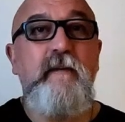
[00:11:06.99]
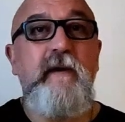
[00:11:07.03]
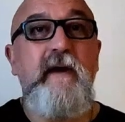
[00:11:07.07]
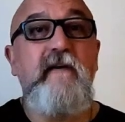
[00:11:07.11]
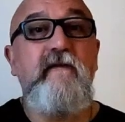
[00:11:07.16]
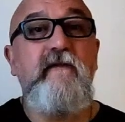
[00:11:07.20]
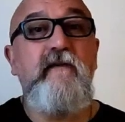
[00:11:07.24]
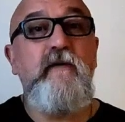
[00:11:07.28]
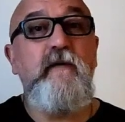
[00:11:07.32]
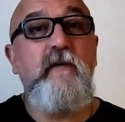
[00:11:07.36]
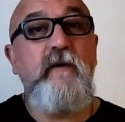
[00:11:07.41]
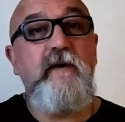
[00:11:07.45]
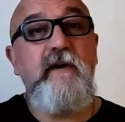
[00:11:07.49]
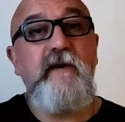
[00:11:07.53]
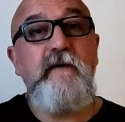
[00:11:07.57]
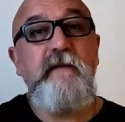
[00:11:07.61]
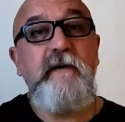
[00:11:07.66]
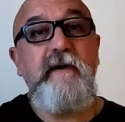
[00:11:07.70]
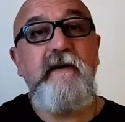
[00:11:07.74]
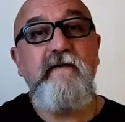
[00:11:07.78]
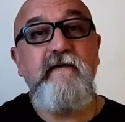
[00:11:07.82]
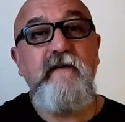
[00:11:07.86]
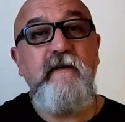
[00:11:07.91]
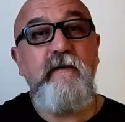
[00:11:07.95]
But if you wanted
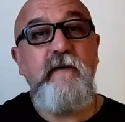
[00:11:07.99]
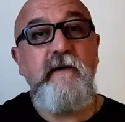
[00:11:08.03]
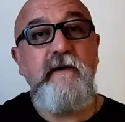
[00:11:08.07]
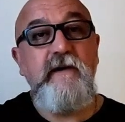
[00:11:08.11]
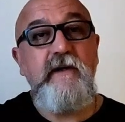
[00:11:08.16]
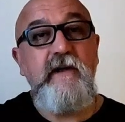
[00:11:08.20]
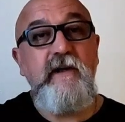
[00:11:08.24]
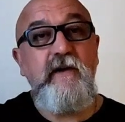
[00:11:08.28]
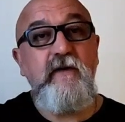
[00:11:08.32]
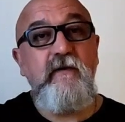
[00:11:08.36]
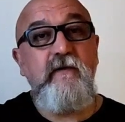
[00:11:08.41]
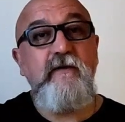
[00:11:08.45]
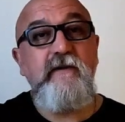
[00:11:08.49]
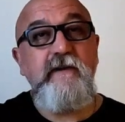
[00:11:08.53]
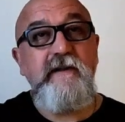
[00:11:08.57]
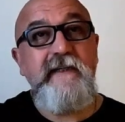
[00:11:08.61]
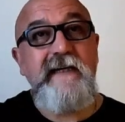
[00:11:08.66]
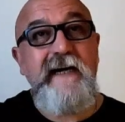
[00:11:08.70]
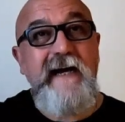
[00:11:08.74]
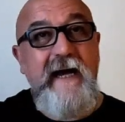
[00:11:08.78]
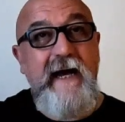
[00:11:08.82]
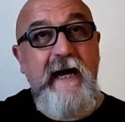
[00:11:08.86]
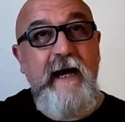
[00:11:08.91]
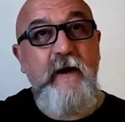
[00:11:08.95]
me to fit one to yours
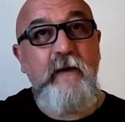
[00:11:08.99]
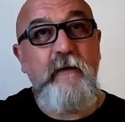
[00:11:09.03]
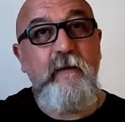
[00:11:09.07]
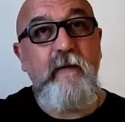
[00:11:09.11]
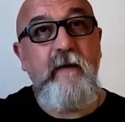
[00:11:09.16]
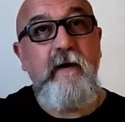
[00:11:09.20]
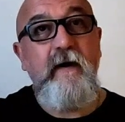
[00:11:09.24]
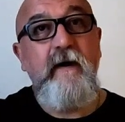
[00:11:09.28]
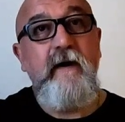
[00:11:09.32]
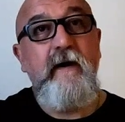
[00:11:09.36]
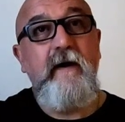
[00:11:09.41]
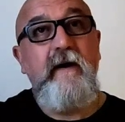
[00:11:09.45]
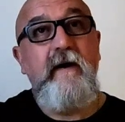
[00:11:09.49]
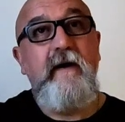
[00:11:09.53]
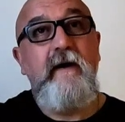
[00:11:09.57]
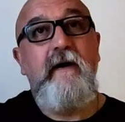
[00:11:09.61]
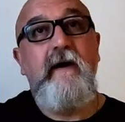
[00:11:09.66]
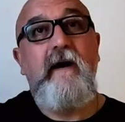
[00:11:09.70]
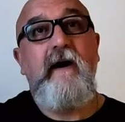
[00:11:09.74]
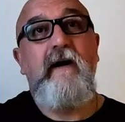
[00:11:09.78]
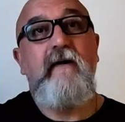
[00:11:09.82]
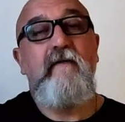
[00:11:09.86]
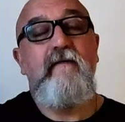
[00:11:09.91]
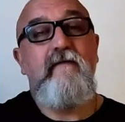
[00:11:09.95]
now,
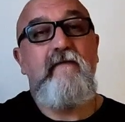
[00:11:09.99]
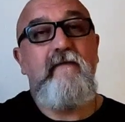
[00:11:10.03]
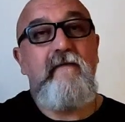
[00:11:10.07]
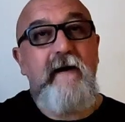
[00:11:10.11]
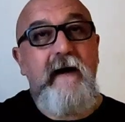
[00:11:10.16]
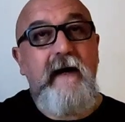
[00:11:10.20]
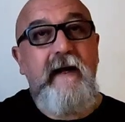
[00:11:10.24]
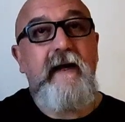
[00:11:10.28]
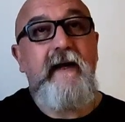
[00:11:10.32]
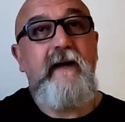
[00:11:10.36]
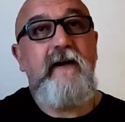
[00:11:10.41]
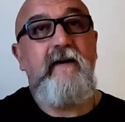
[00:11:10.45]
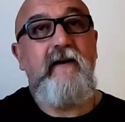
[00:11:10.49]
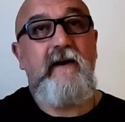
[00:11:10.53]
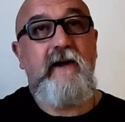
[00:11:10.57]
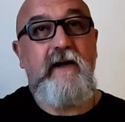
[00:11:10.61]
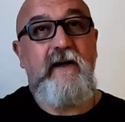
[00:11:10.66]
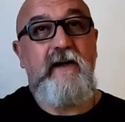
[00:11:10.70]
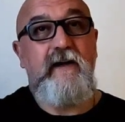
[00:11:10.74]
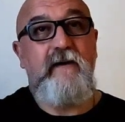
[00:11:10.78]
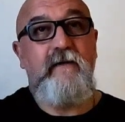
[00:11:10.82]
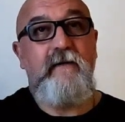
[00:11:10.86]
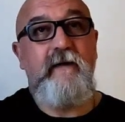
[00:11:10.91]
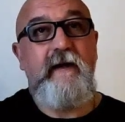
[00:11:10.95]
I reckon I
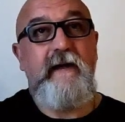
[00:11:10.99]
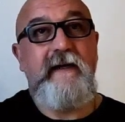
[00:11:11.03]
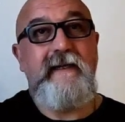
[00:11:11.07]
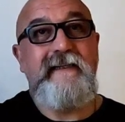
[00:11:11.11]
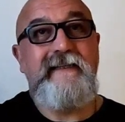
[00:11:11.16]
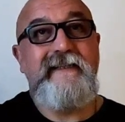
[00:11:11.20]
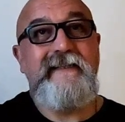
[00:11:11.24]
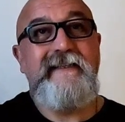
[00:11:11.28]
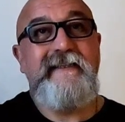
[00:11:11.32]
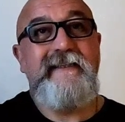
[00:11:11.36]
could do it in